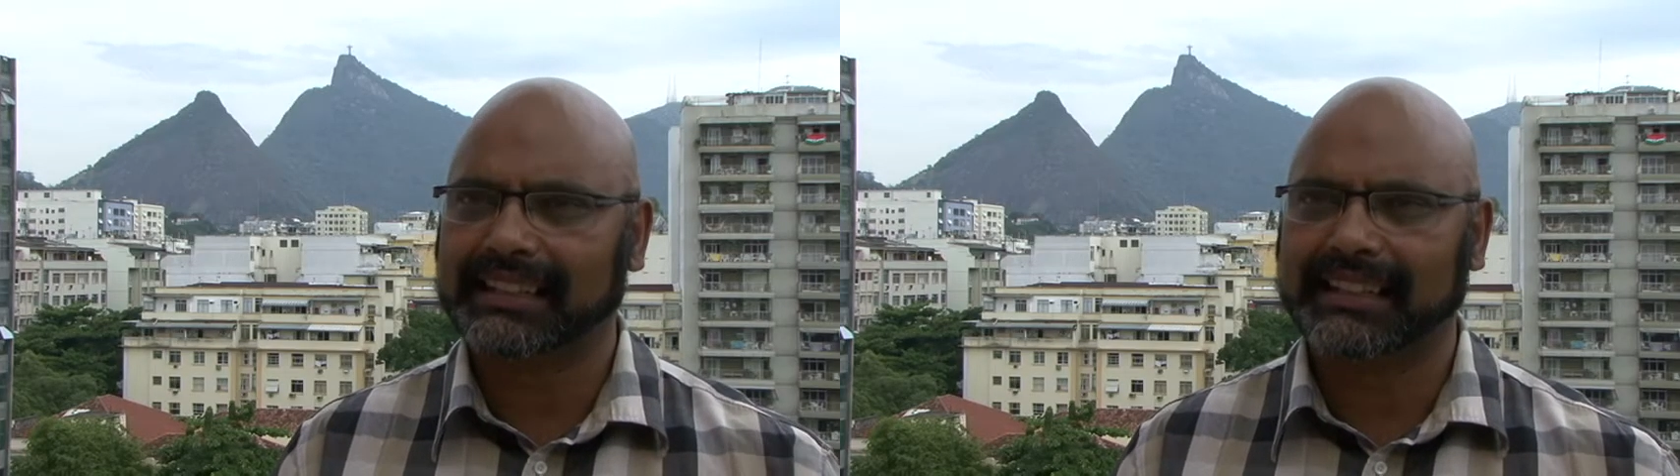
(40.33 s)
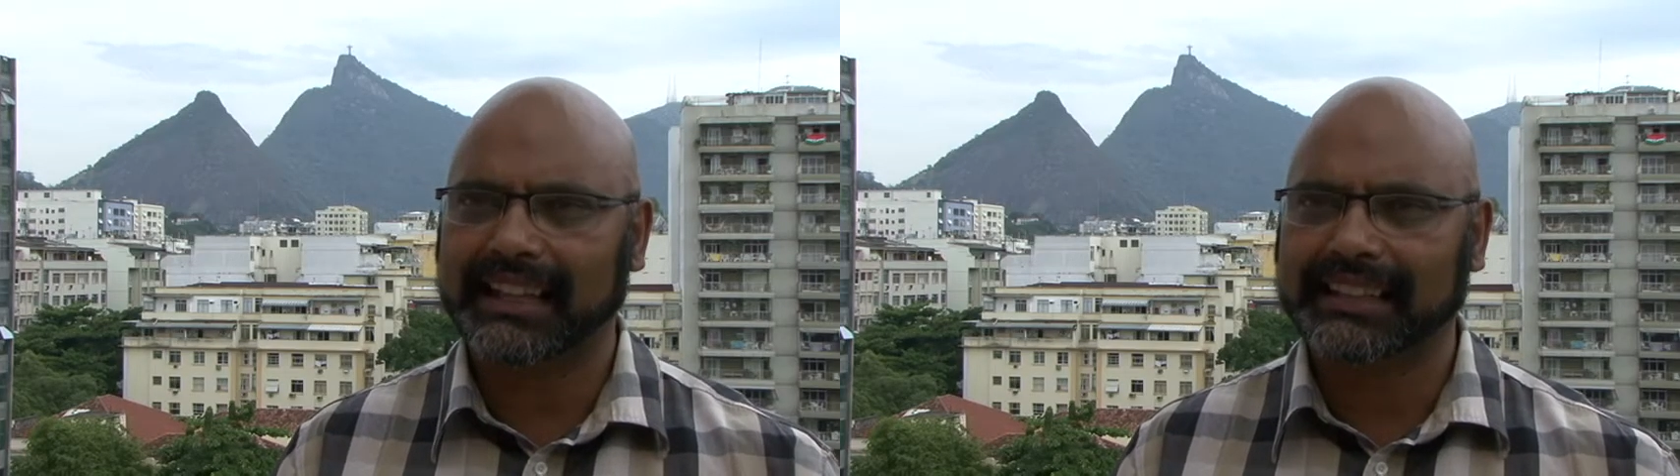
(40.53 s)

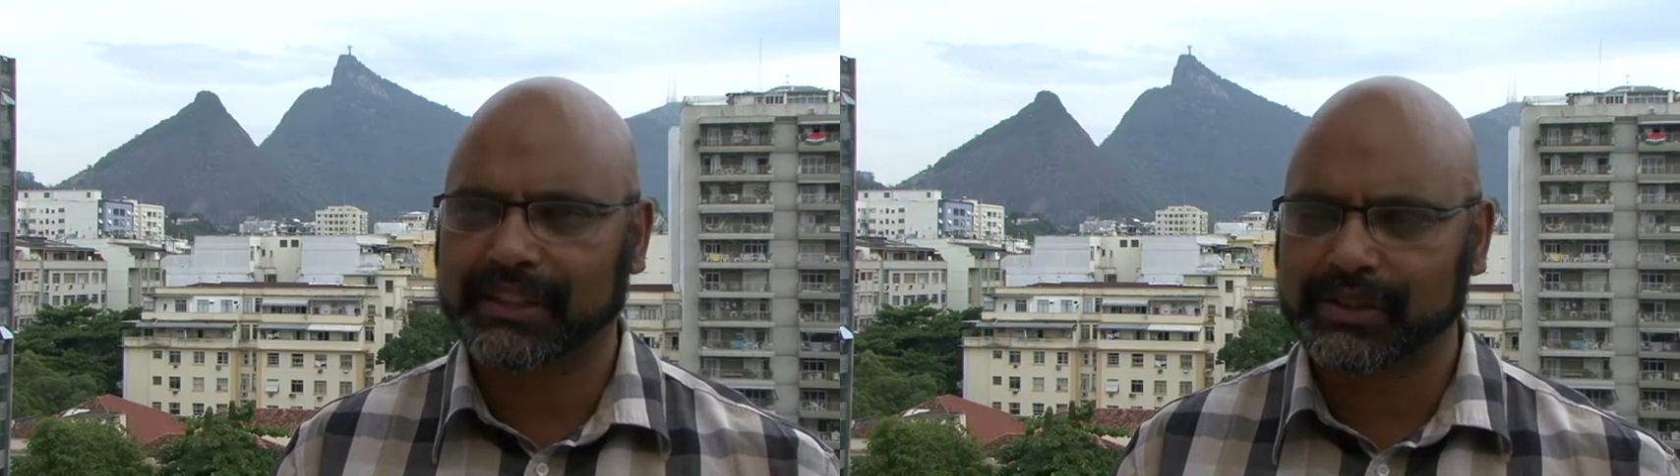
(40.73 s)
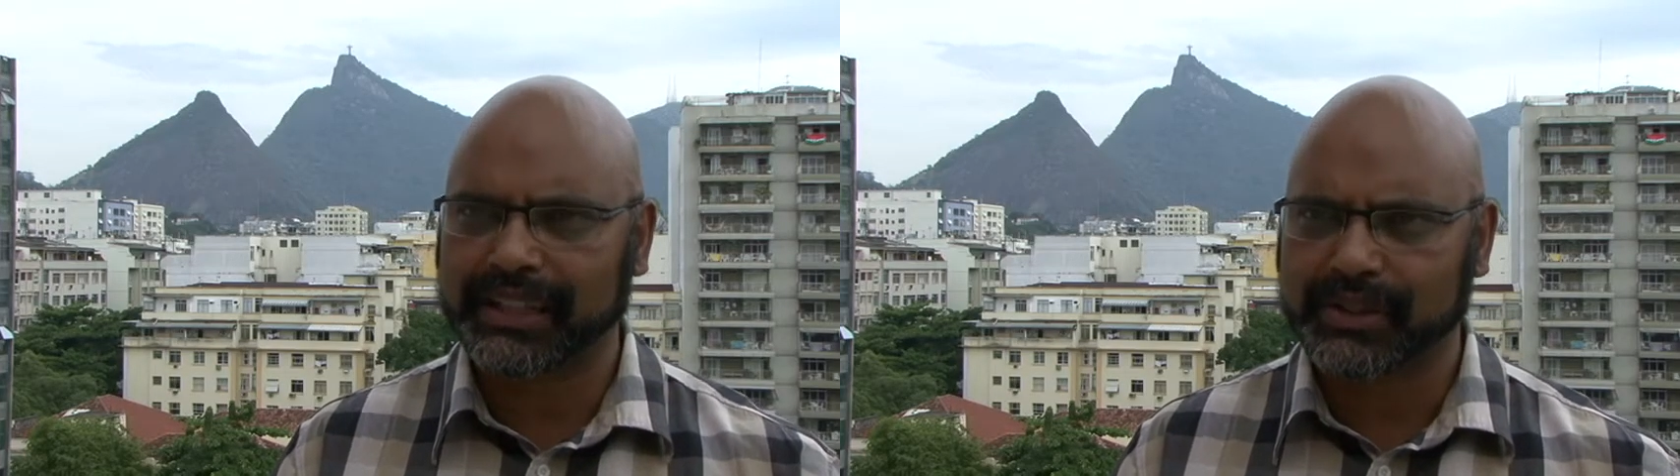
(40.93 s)

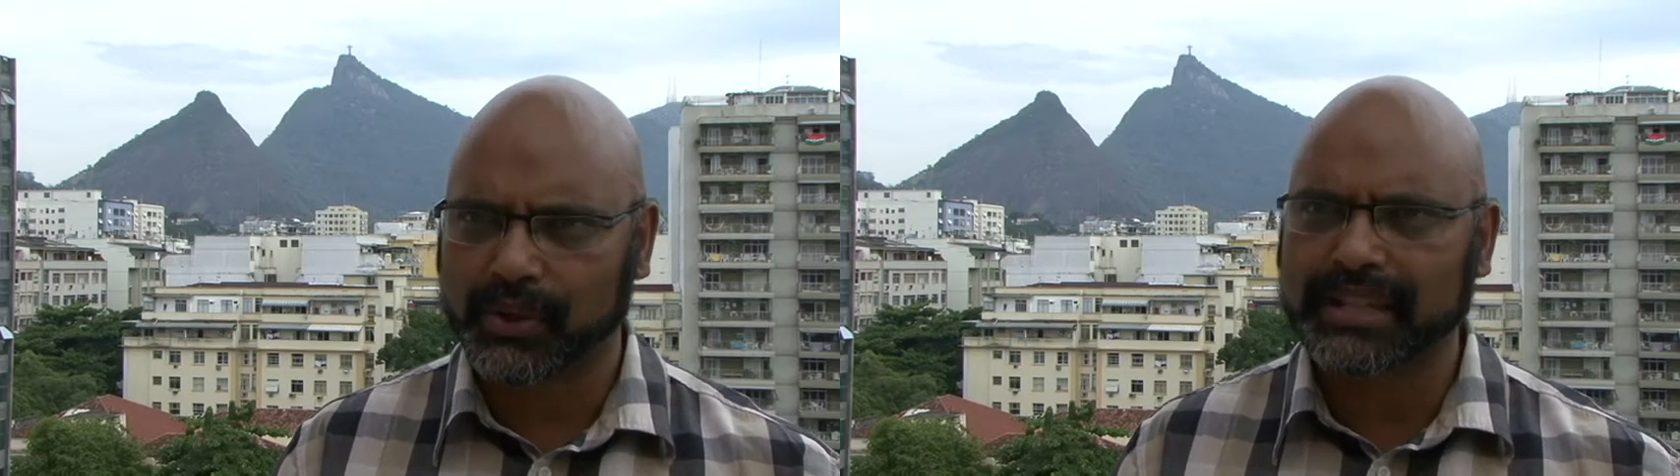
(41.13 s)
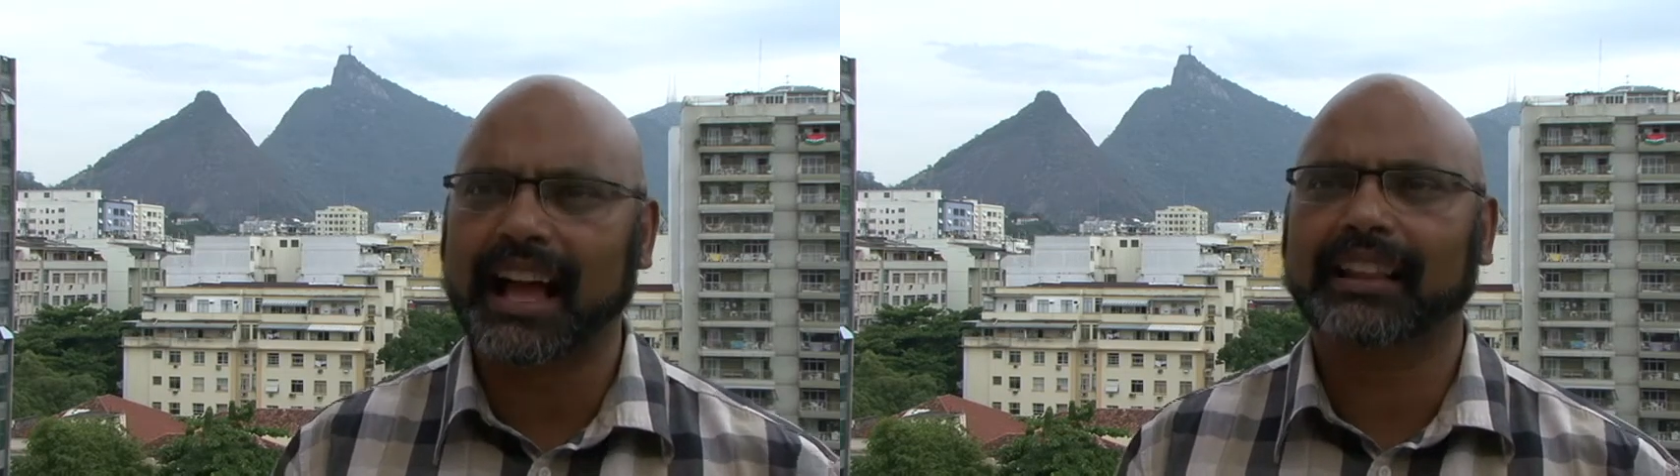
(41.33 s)
in
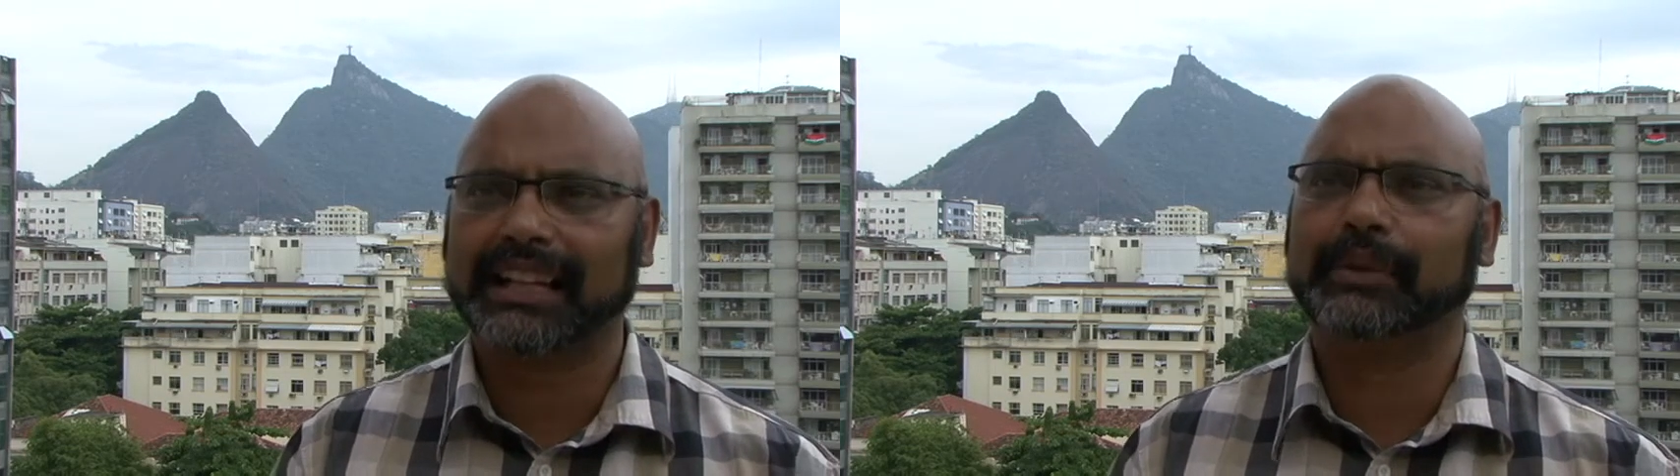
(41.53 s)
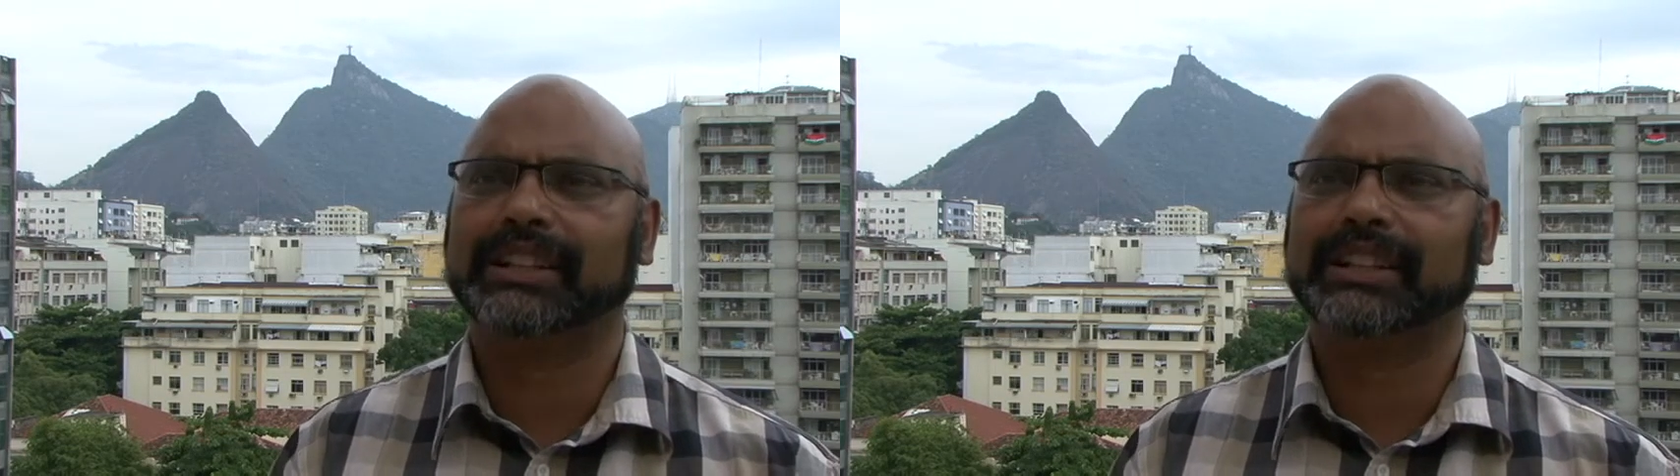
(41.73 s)
totality,